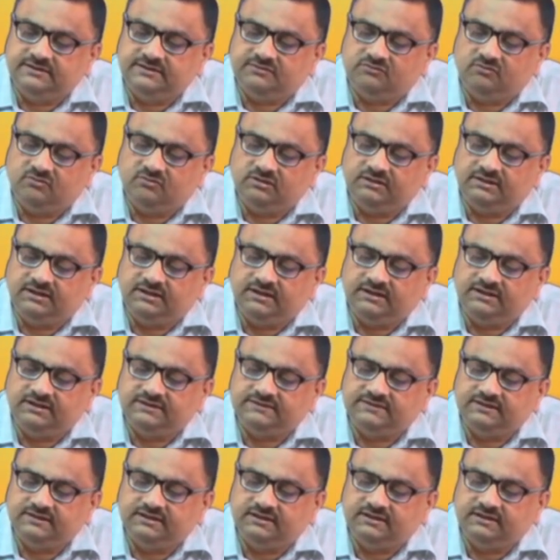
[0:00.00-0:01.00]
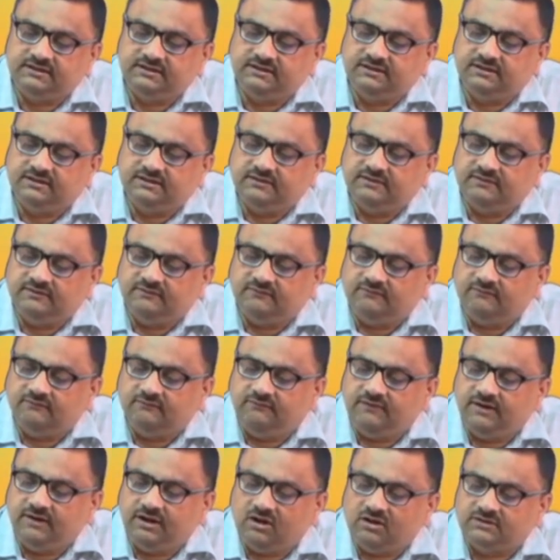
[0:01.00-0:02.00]
whole thing is the
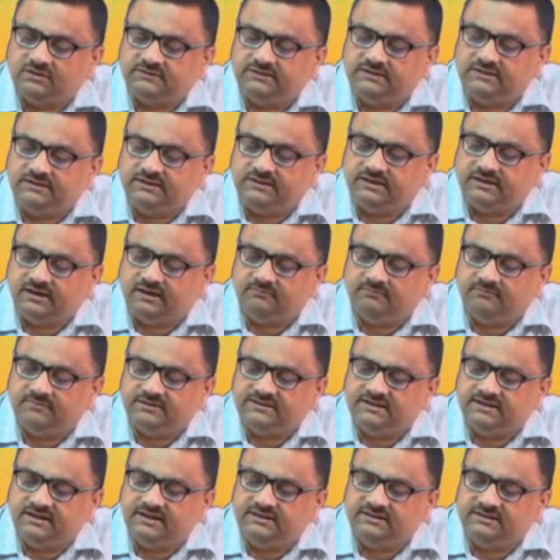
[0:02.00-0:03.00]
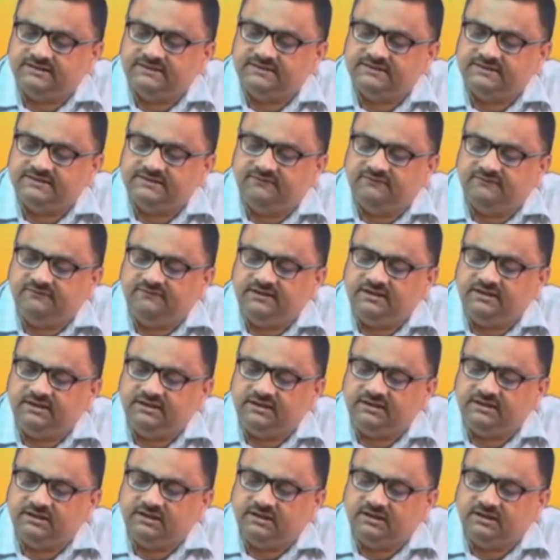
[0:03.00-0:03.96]
velocity term. Basically, this is the V.